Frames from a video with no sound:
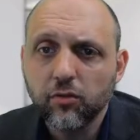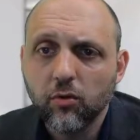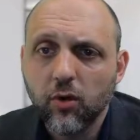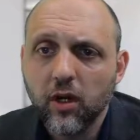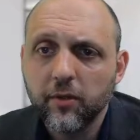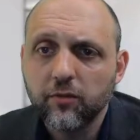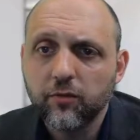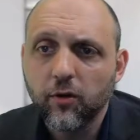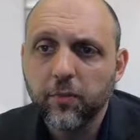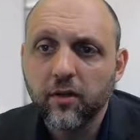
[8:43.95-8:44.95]
requirements
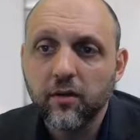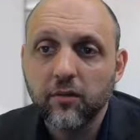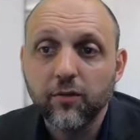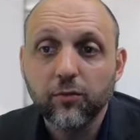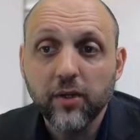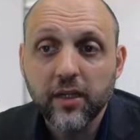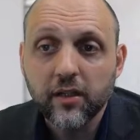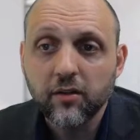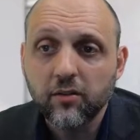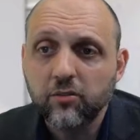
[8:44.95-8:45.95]
for a period of 3
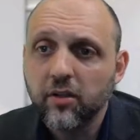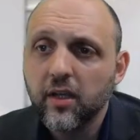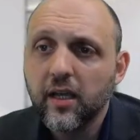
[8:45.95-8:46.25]
years